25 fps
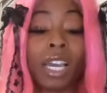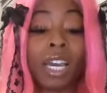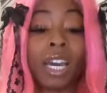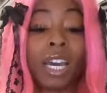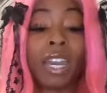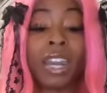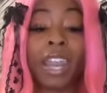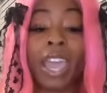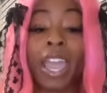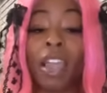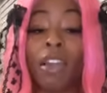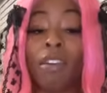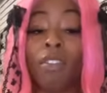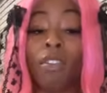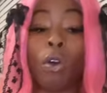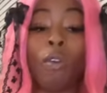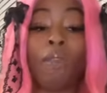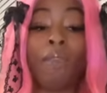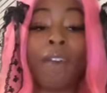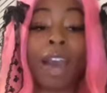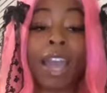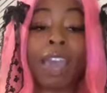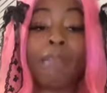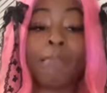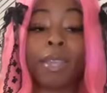connect, low
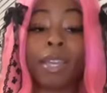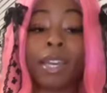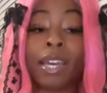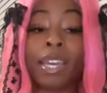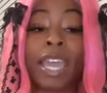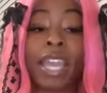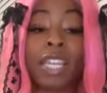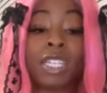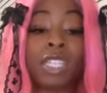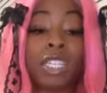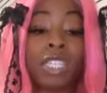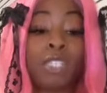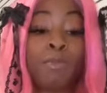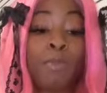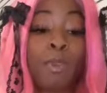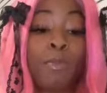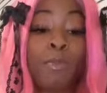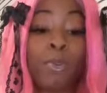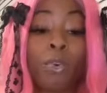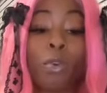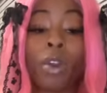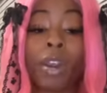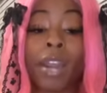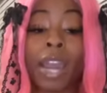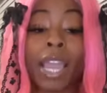vibing connections, people
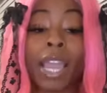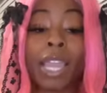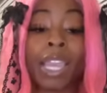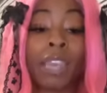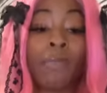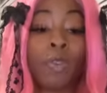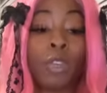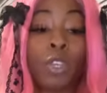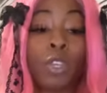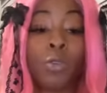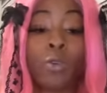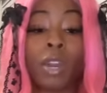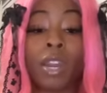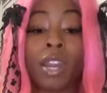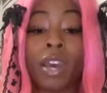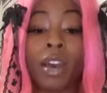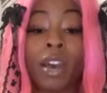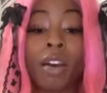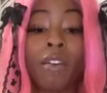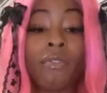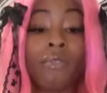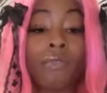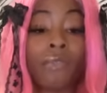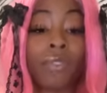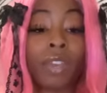who are not giving you
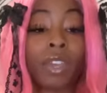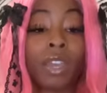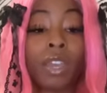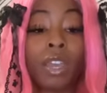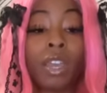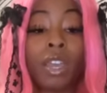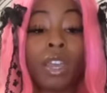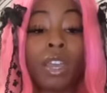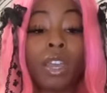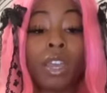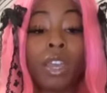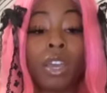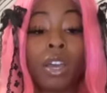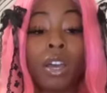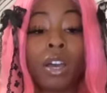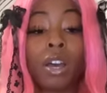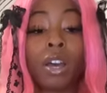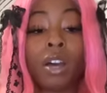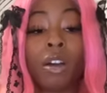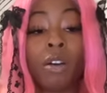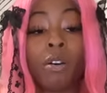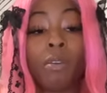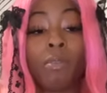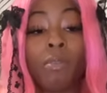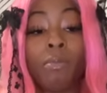enough.
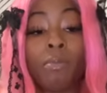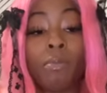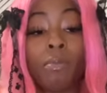Um,